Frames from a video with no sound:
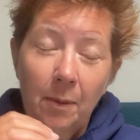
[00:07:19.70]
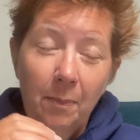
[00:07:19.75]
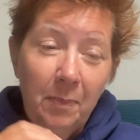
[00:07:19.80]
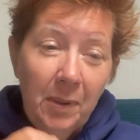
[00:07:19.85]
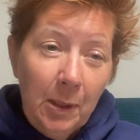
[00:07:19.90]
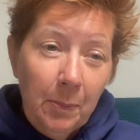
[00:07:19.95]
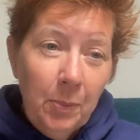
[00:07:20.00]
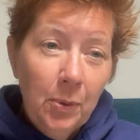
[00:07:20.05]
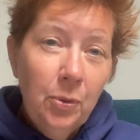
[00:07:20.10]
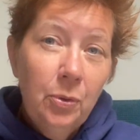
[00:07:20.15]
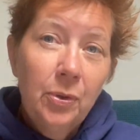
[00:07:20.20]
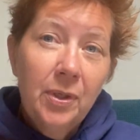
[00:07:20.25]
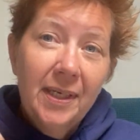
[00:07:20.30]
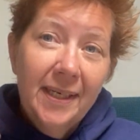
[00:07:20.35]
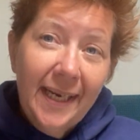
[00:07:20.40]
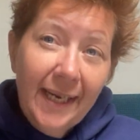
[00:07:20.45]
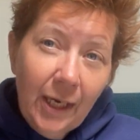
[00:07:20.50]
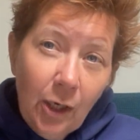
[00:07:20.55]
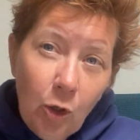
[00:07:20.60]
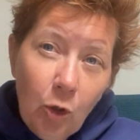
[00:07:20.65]
people who can
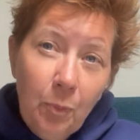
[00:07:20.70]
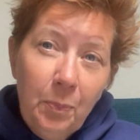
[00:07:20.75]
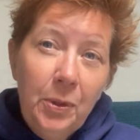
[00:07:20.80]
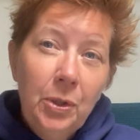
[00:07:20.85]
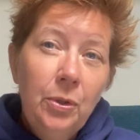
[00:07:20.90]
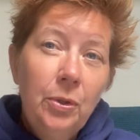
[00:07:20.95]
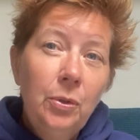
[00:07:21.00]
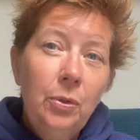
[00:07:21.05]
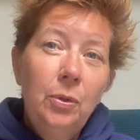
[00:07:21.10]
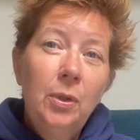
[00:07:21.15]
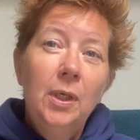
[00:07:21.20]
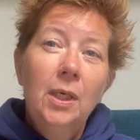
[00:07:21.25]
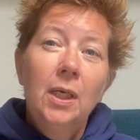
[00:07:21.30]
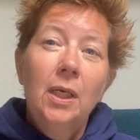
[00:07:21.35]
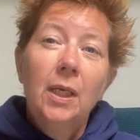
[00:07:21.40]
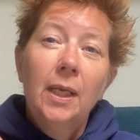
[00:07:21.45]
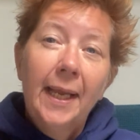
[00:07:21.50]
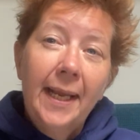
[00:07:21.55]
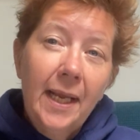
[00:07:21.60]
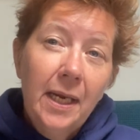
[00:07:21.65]
help you
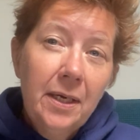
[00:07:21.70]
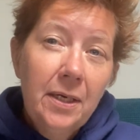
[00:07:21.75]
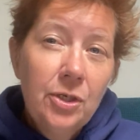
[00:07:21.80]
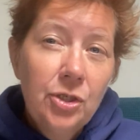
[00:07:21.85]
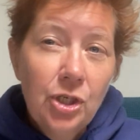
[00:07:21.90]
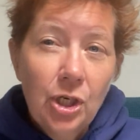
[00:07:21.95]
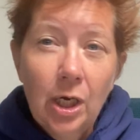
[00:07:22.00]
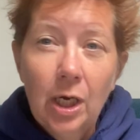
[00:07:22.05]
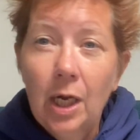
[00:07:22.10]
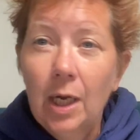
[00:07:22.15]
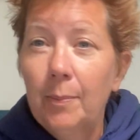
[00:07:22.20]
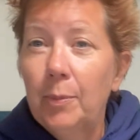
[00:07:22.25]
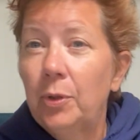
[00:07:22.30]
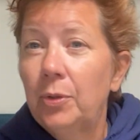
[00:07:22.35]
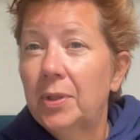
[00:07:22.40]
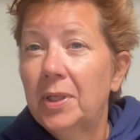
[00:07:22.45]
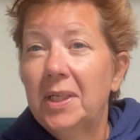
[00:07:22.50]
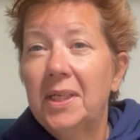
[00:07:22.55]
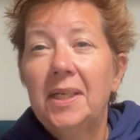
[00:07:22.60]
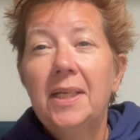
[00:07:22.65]
land a job, who
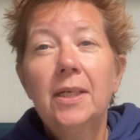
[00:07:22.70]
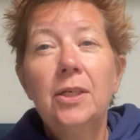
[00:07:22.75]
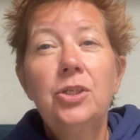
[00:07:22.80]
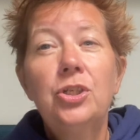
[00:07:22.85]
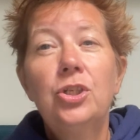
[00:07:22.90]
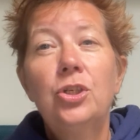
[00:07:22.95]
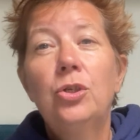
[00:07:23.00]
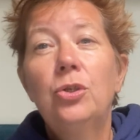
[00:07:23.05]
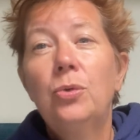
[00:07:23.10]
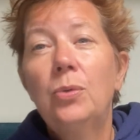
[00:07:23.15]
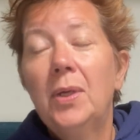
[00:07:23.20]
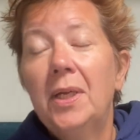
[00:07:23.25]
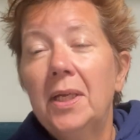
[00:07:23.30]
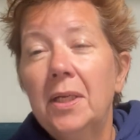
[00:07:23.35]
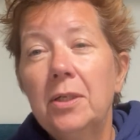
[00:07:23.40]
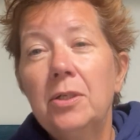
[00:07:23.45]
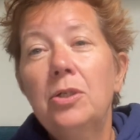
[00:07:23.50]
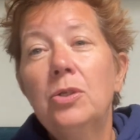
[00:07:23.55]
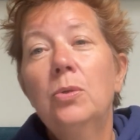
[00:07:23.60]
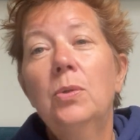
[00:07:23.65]
can get you
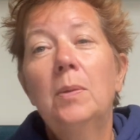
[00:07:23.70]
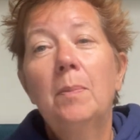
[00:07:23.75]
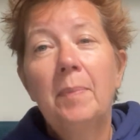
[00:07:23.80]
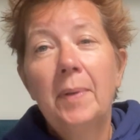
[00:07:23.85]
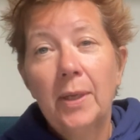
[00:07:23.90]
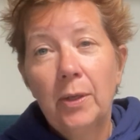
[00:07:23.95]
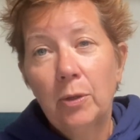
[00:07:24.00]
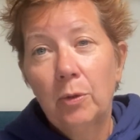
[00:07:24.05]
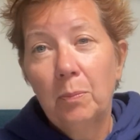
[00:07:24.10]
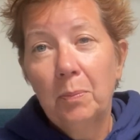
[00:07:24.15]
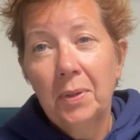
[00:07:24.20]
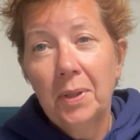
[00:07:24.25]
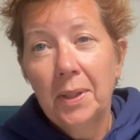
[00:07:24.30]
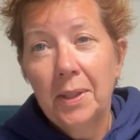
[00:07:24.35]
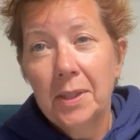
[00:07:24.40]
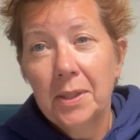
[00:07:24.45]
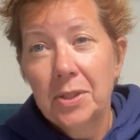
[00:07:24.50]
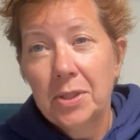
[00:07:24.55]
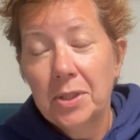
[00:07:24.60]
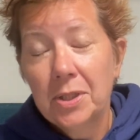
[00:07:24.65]
into a better
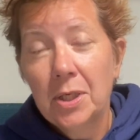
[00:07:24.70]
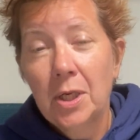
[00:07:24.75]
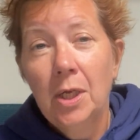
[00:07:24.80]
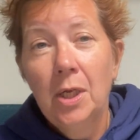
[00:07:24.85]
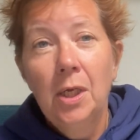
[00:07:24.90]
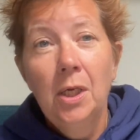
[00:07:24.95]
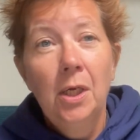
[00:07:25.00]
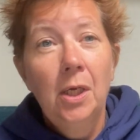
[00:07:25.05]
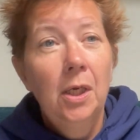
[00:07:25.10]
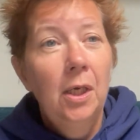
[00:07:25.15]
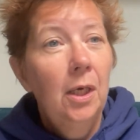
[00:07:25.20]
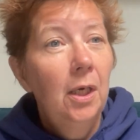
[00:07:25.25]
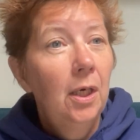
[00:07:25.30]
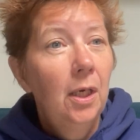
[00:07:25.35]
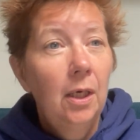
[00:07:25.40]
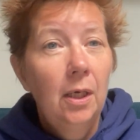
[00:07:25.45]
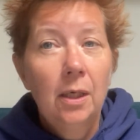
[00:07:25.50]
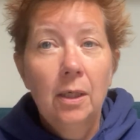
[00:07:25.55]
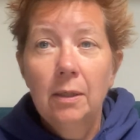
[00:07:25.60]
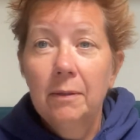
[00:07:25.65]
place.
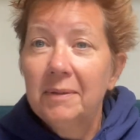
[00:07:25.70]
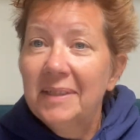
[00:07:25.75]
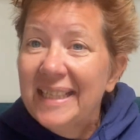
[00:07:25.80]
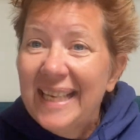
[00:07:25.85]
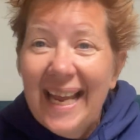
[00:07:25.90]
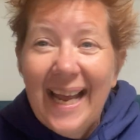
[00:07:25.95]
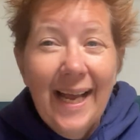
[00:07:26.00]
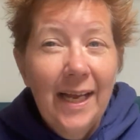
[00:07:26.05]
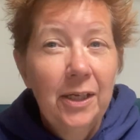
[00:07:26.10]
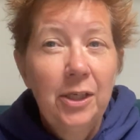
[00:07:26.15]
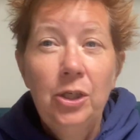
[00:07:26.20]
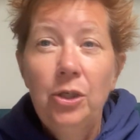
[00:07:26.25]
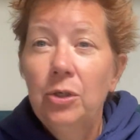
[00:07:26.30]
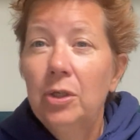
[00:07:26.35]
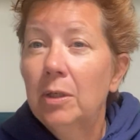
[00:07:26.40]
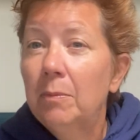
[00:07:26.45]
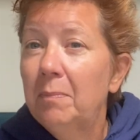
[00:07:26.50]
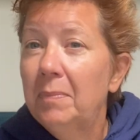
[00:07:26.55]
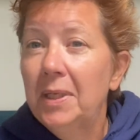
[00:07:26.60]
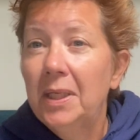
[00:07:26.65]
Uh, yeah, you
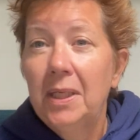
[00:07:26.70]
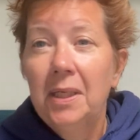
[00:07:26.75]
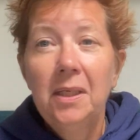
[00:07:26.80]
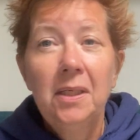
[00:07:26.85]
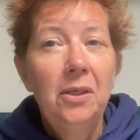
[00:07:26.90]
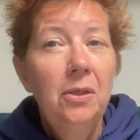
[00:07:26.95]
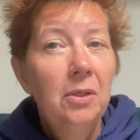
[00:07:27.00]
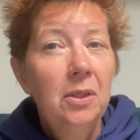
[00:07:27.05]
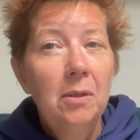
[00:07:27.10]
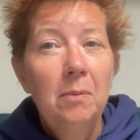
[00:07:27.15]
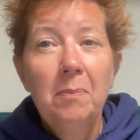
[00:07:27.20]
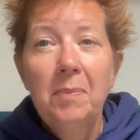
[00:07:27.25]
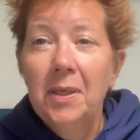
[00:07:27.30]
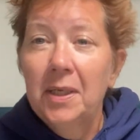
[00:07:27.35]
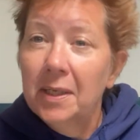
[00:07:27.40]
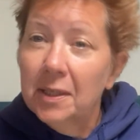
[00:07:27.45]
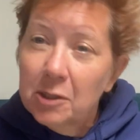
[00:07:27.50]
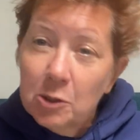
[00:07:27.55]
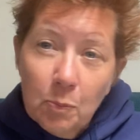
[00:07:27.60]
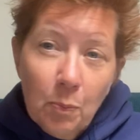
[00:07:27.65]
can be you can
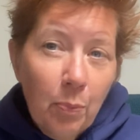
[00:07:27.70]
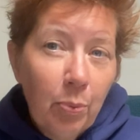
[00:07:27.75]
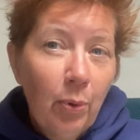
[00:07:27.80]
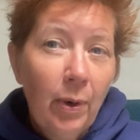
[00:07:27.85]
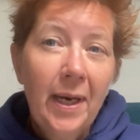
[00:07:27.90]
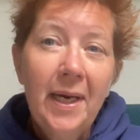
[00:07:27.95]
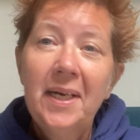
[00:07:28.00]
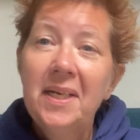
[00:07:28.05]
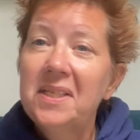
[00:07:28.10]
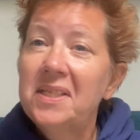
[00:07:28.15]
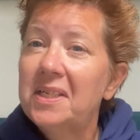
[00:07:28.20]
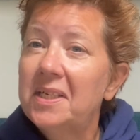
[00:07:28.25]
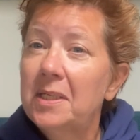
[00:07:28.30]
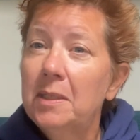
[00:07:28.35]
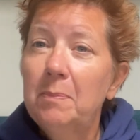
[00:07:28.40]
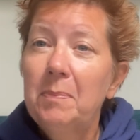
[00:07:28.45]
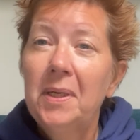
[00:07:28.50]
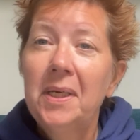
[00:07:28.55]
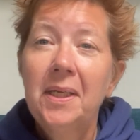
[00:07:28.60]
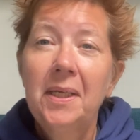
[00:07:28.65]
be as bright as
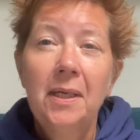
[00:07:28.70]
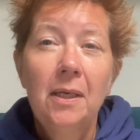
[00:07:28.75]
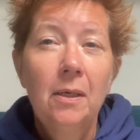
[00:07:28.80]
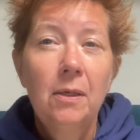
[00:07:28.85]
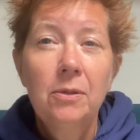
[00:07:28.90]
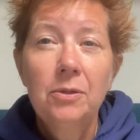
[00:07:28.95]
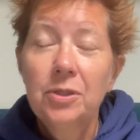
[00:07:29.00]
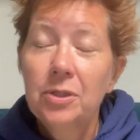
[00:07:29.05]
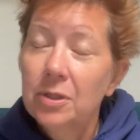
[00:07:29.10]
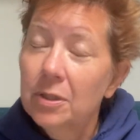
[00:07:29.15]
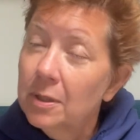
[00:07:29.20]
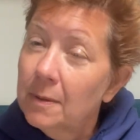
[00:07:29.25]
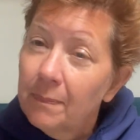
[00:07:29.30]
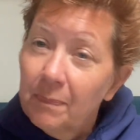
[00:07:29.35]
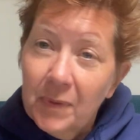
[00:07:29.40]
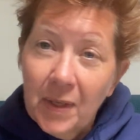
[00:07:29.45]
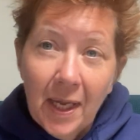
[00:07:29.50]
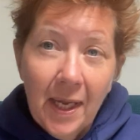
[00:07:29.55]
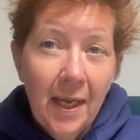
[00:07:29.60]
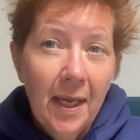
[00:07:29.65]
anybody else,
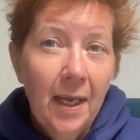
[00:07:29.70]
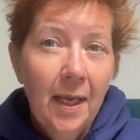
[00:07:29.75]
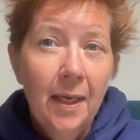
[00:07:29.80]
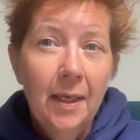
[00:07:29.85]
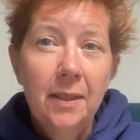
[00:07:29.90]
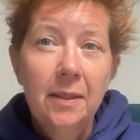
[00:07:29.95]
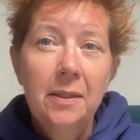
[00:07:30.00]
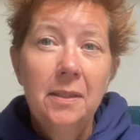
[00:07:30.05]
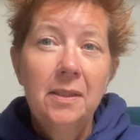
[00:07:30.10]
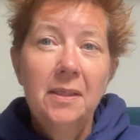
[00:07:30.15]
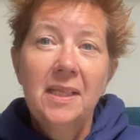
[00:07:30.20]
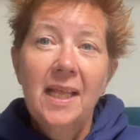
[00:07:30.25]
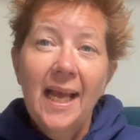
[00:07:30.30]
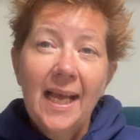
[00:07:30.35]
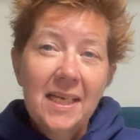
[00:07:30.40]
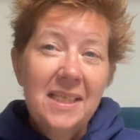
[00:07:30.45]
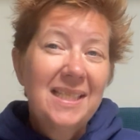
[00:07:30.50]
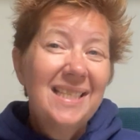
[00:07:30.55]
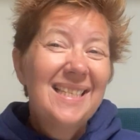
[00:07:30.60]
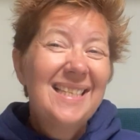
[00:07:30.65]
and
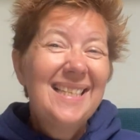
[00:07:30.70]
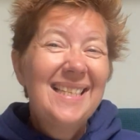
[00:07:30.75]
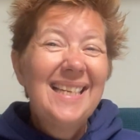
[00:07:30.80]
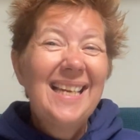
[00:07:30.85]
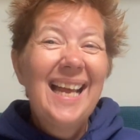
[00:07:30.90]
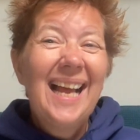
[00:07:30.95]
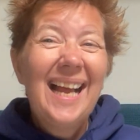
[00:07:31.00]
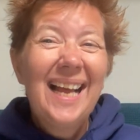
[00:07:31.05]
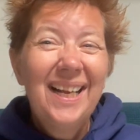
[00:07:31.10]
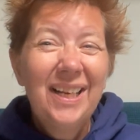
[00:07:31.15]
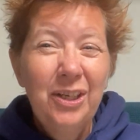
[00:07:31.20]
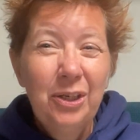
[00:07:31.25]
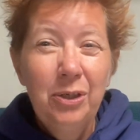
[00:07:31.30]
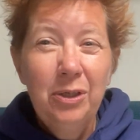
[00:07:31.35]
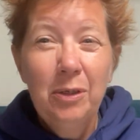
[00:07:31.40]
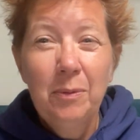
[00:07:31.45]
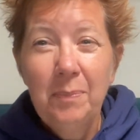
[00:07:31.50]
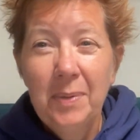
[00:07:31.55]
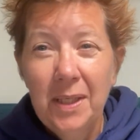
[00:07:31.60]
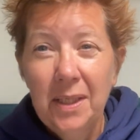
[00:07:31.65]
that's not
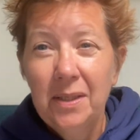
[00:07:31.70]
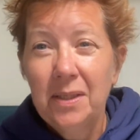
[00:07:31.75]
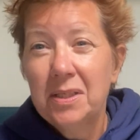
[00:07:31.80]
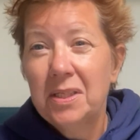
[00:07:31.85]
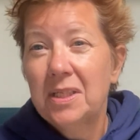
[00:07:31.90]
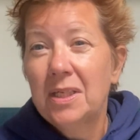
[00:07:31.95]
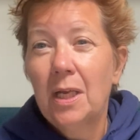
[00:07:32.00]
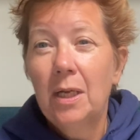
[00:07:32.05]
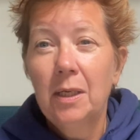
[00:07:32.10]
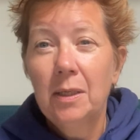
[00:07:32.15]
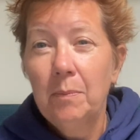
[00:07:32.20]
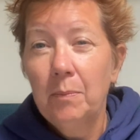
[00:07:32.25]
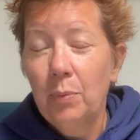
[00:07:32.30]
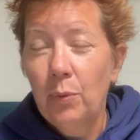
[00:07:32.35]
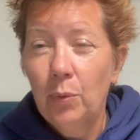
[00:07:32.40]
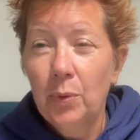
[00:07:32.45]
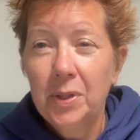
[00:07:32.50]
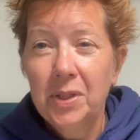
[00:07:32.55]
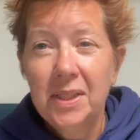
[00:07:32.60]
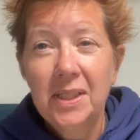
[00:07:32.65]
going to be the selling
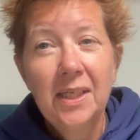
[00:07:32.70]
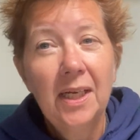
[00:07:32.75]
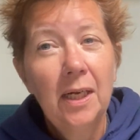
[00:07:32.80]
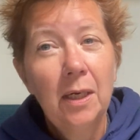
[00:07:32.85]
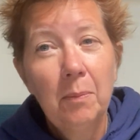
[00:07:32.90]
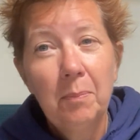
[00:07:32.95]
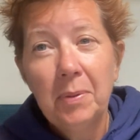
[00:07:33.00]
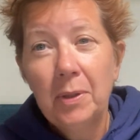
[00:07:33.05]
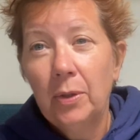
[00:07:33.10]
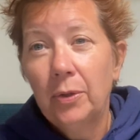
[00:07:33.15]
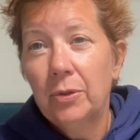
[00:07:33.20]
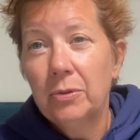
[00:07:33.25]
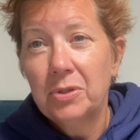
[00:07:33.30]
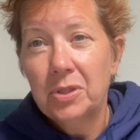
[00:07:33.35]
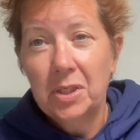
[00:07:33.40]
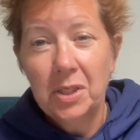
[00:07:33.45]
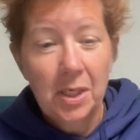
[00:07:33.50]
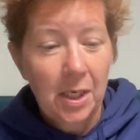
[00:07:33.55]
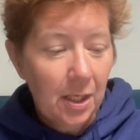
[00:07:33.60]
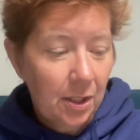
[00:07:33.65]
point. You got to build those
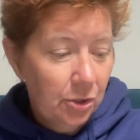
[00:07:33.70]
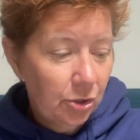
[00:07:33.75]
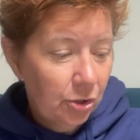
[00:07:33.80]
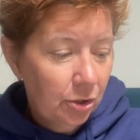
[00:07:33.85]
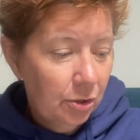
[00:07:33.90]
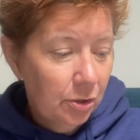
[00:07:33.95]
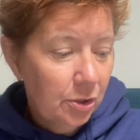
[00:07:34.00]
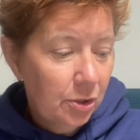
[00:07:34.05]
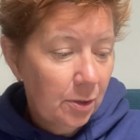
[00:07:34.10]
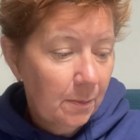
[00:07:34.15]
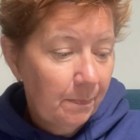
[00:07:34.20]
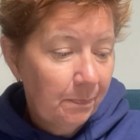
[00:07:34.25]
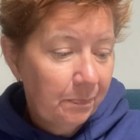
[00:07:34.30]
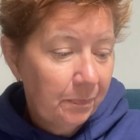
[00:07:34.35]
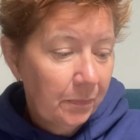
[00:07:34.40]
connections.